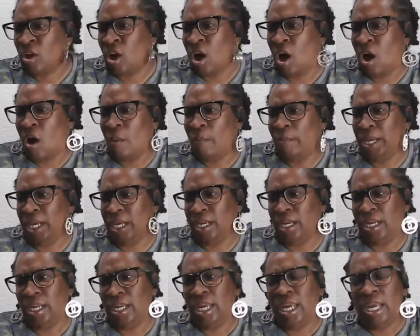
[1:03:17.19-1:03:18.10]
call me
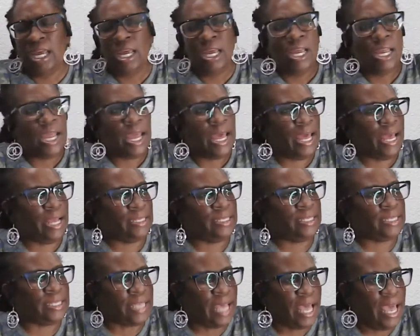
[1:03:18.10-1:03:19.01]

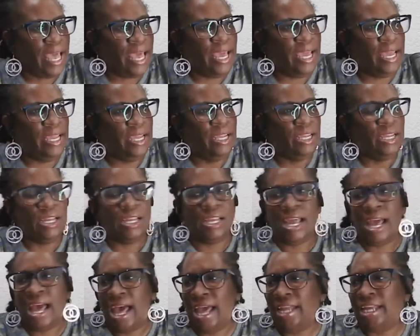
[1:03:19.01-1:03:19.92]
and say,
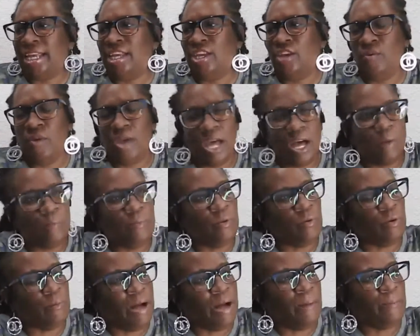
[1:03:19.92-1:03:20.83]
hey, can you help
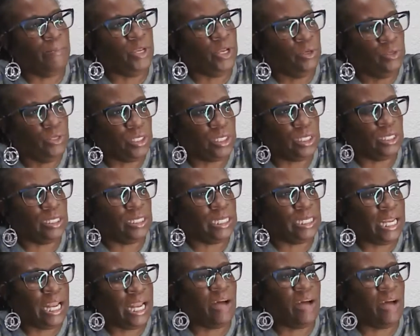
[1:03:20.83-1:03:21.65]
me with my music?